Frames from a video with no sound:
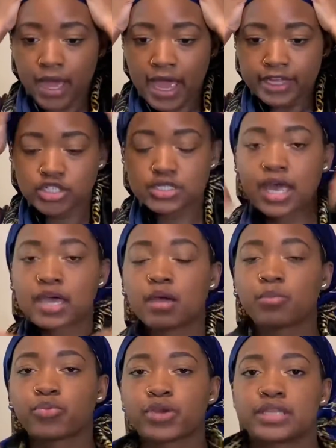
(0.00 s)
I just kind
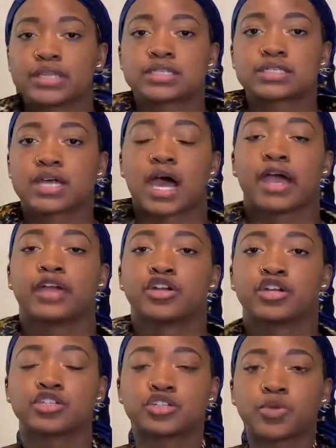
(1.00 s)
of bring this
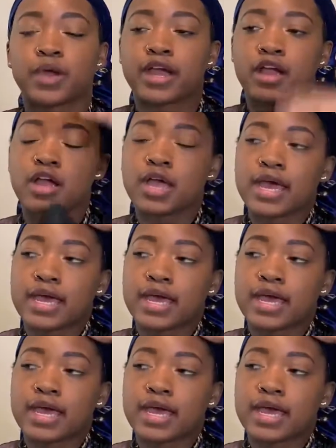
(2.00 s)
tighter to where